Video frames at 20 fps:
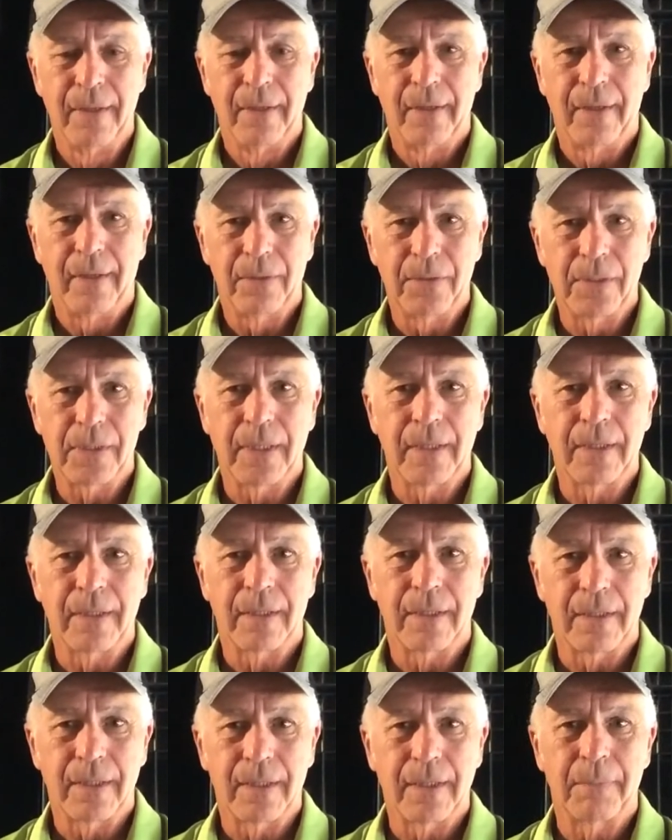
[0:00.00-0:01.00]
It was
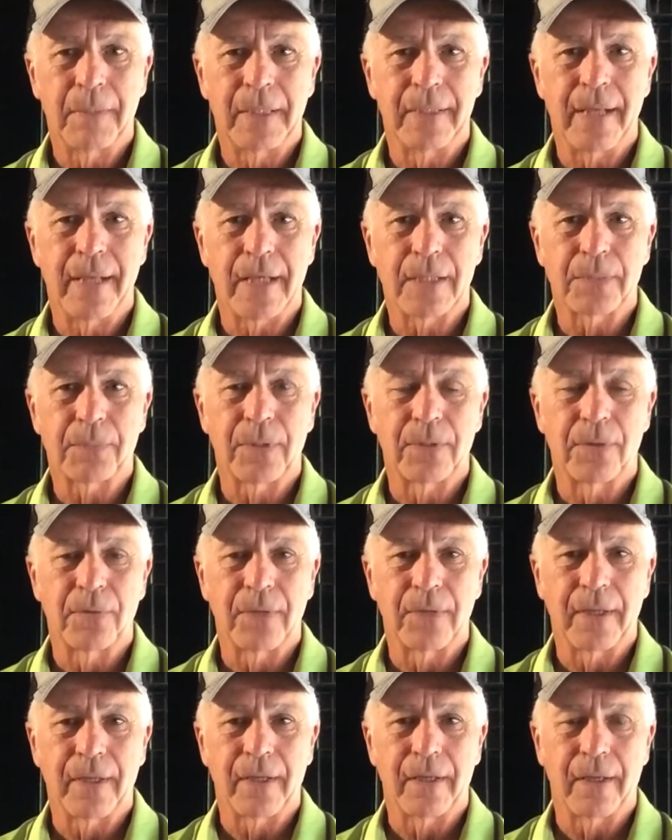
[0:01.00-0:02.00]
getting a little bit desperate
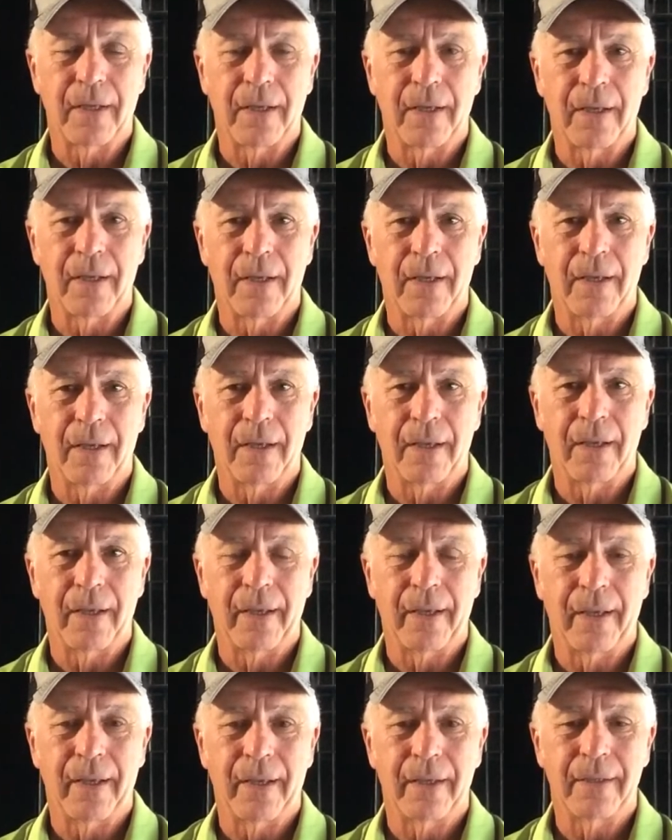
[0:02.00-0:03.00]
over there,
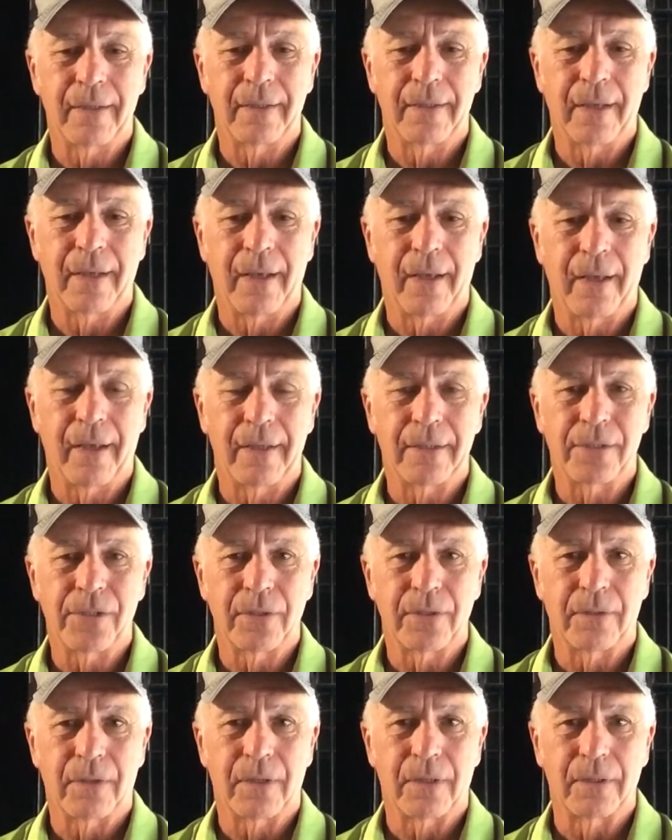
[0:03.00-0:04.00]
and as
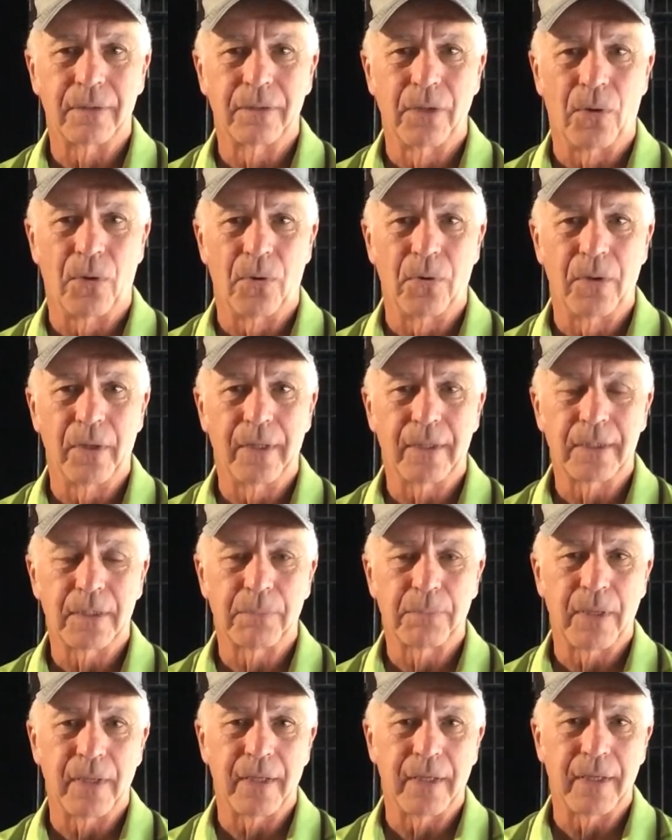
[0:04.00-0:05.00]
you all know and
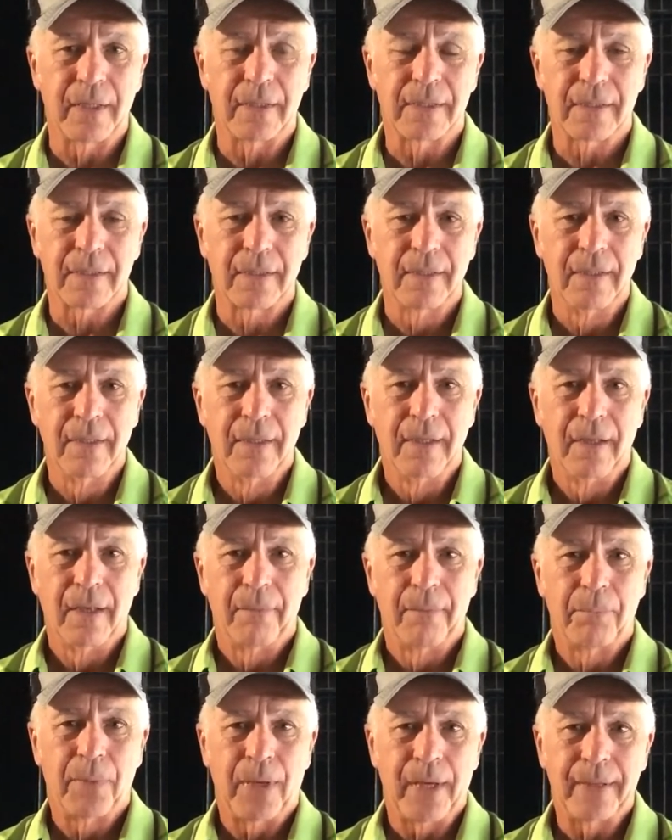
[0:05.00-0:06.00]
experienced,
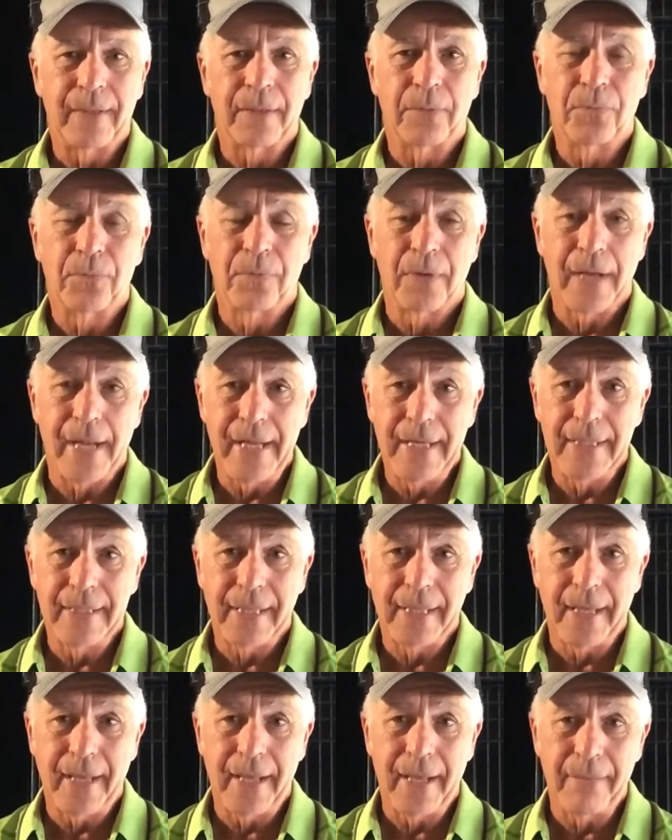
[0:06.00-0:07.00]
but the
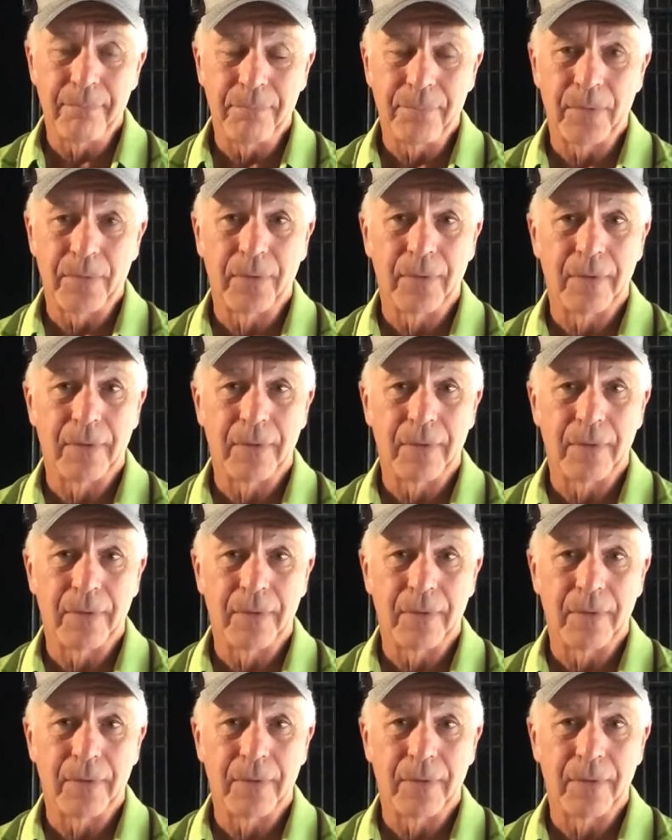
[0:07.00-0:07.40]
rain came.